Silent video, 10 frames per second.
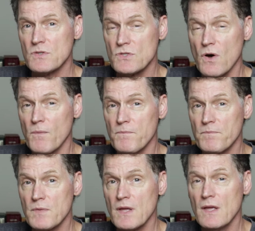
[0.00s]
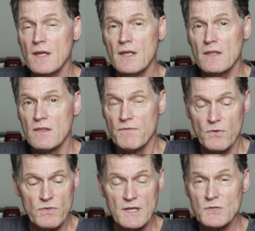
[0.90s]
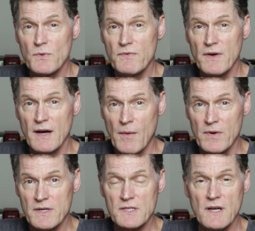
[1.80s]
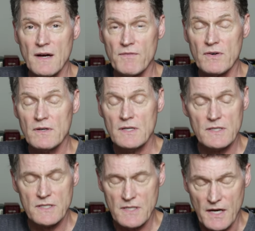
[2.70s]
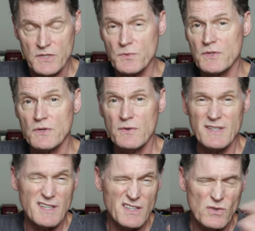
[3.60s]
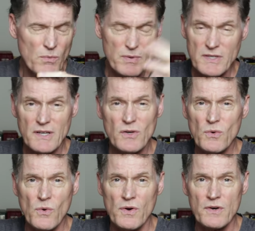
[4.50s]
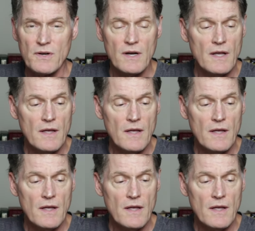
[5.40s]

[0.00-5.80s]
So, the few things we I want to discover, discuss with you, and in no particular order.